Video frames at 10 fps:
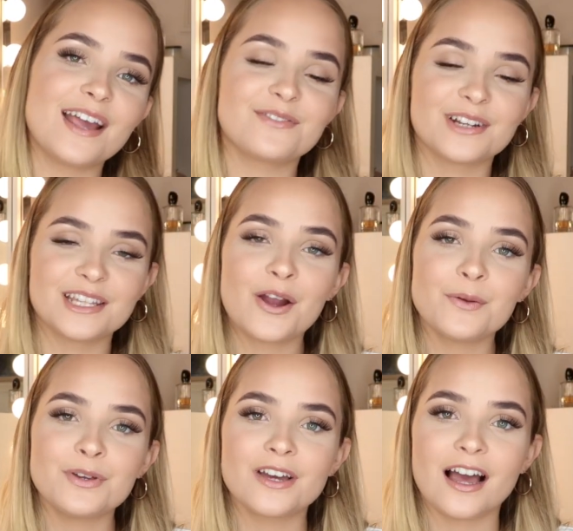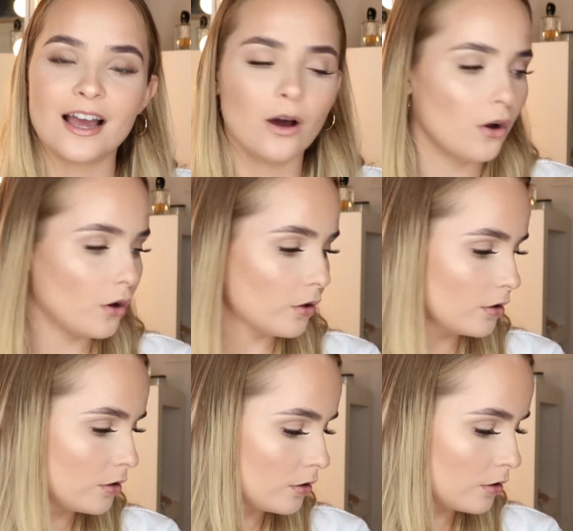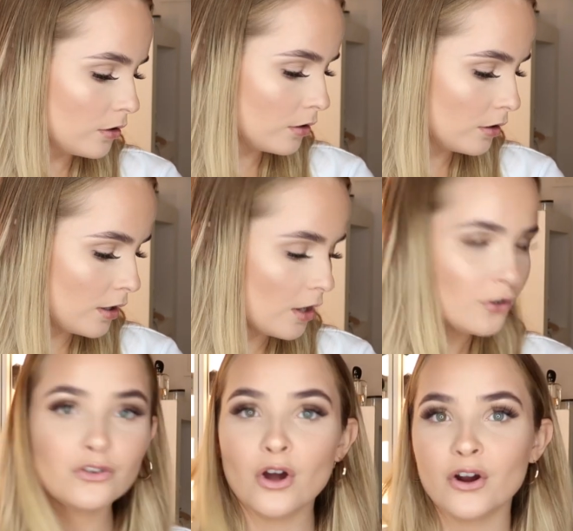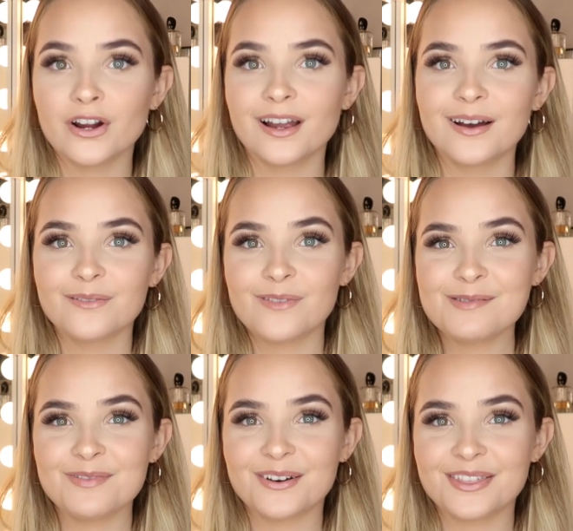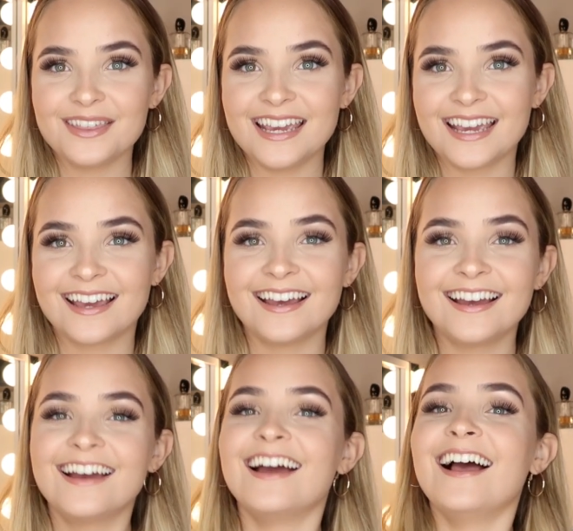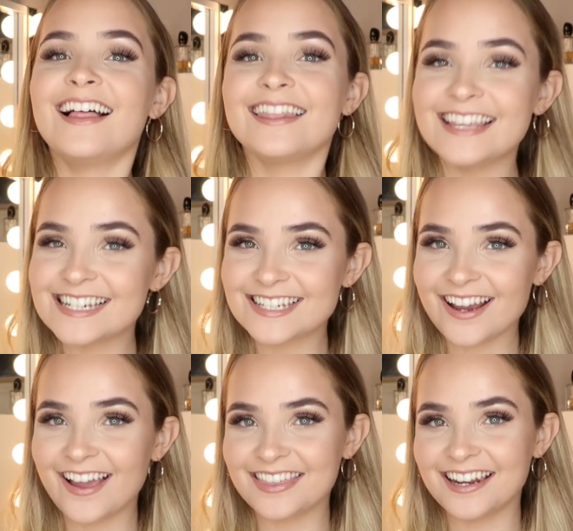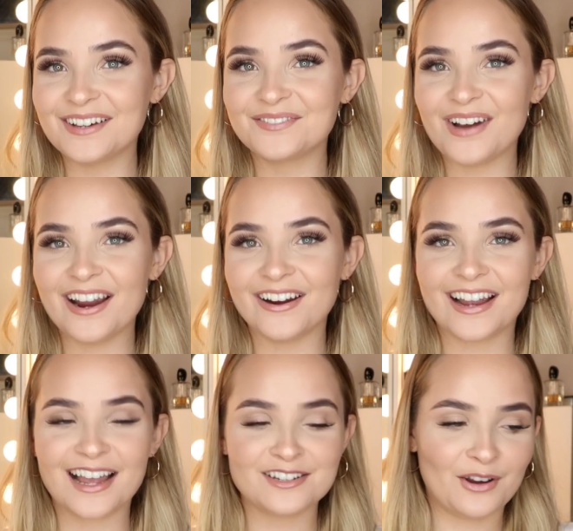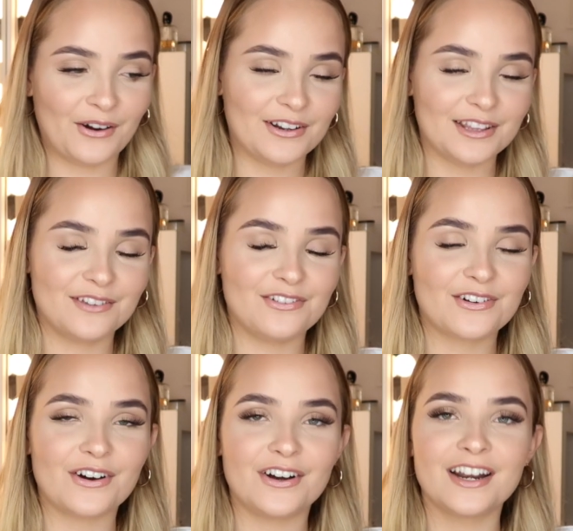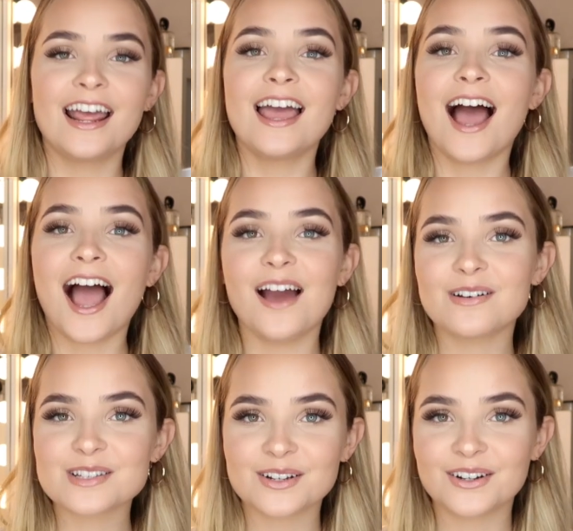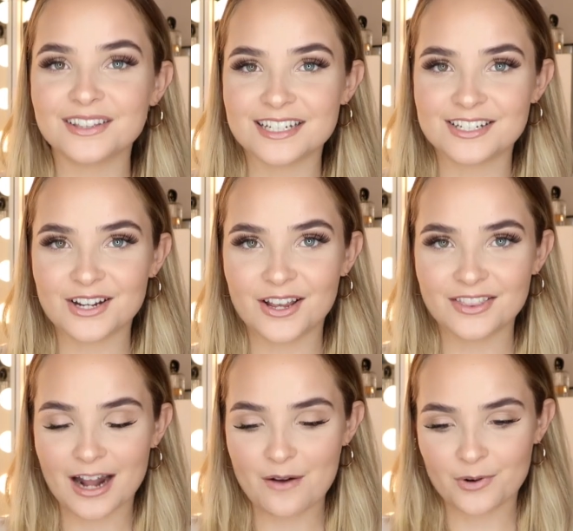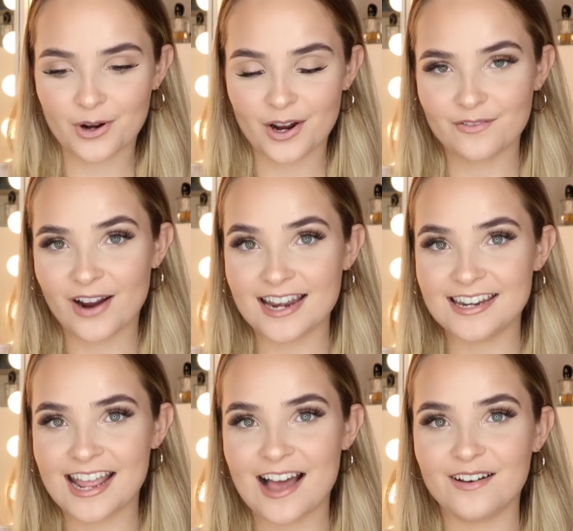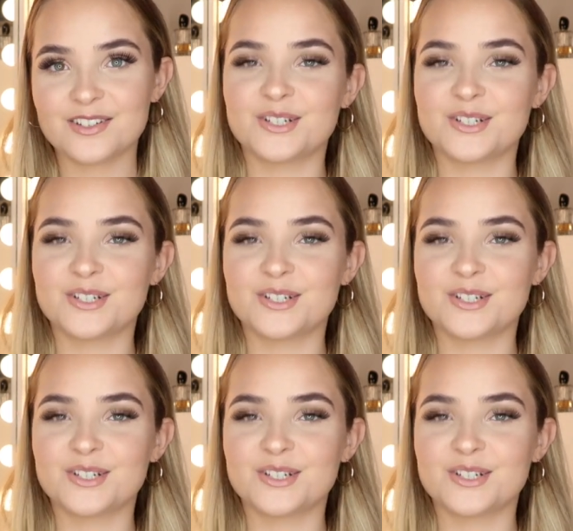I really hope you guys, oh no, one more thing. This shirt that I'm wearing, I totally forgot. I also got this shirt that I'm wearing right now.